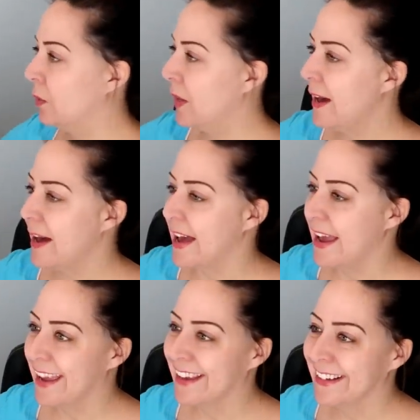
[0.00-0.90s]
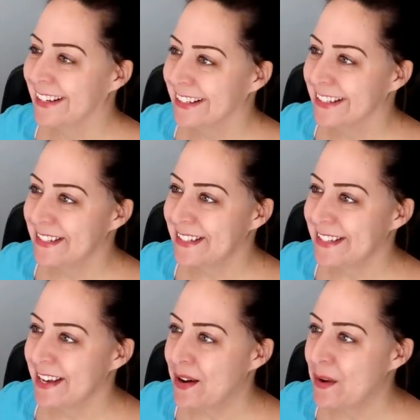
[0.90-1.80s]
Okay,
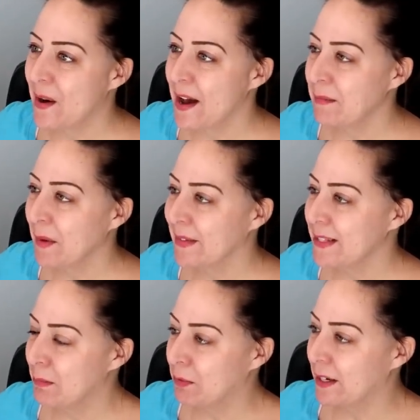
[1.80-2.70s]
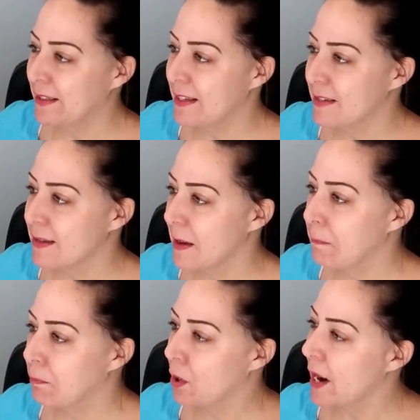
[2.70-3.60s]
so I'm going to print this
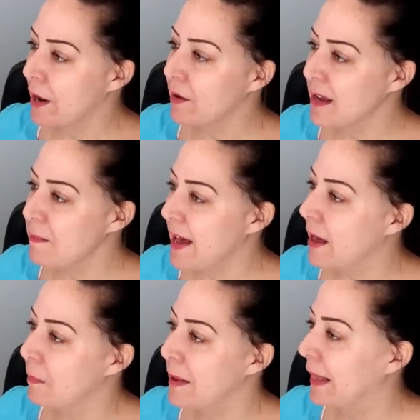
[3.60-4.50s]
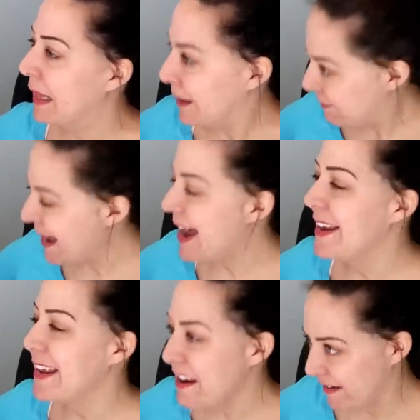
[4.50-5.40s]
priority mail
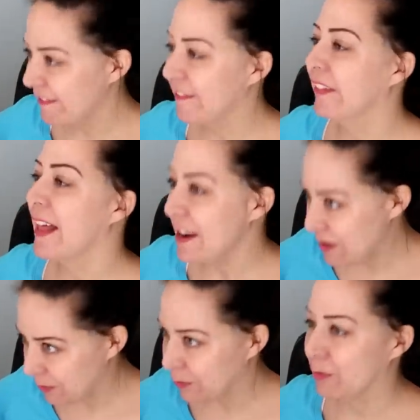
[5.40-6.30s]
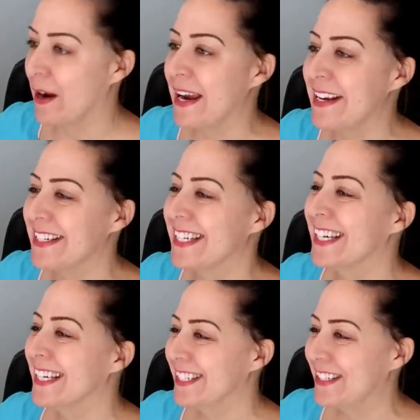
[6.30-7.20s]
padded flat rate
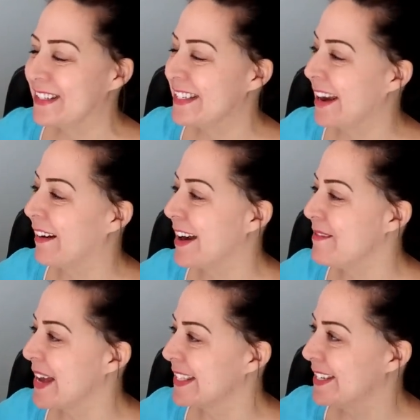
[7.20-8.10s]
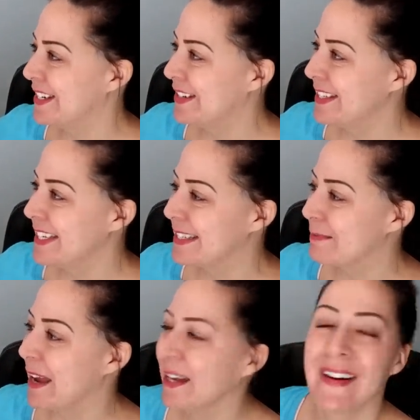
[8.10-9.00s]
to Sarah in
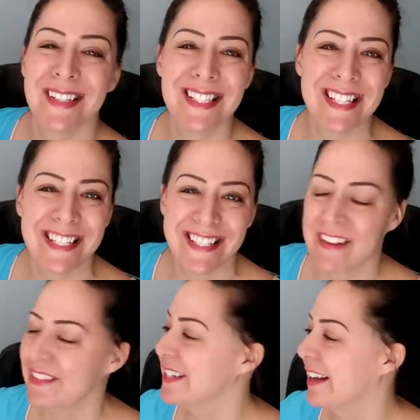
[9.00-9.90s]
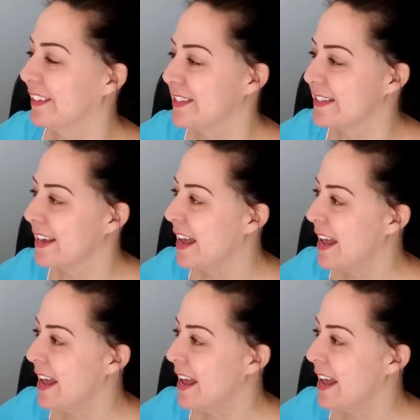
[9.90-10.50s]
Massachusetts. My cost is seven dollars